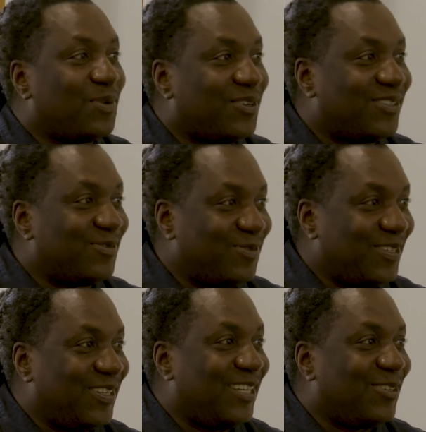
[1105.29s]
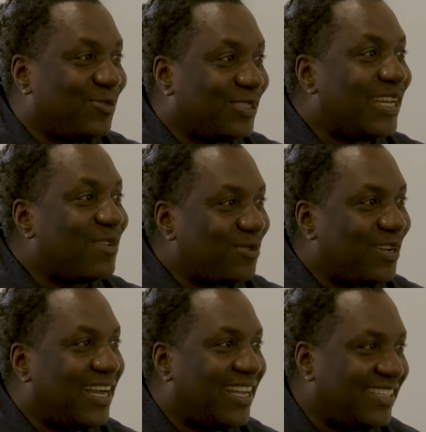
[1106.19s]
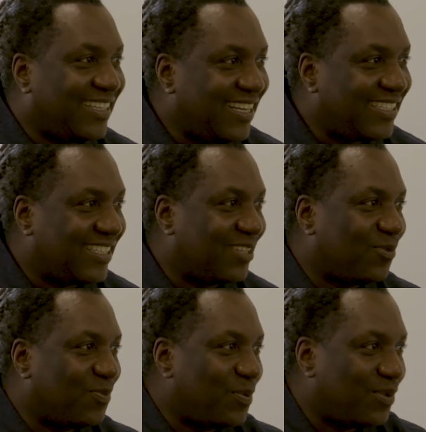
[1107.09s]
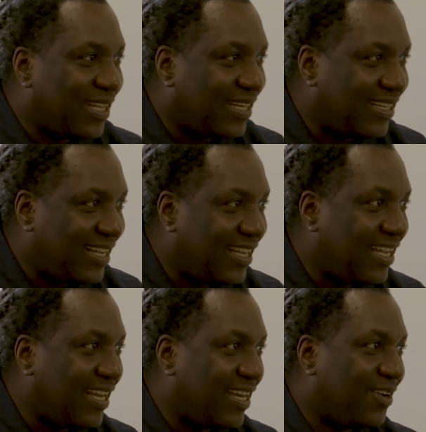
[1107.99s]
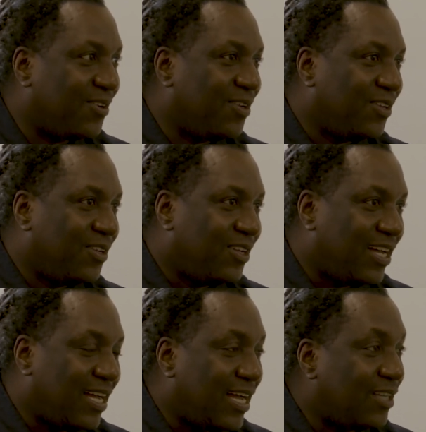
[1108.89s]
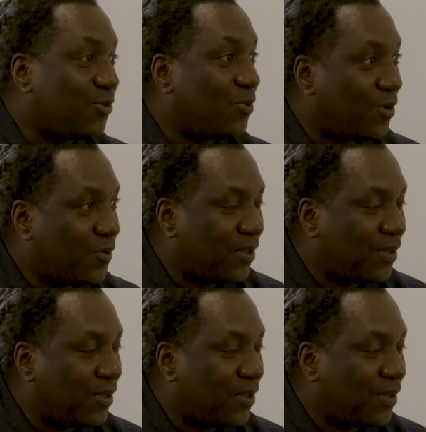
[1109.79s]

because it took time to hire the right set of people that I now had to work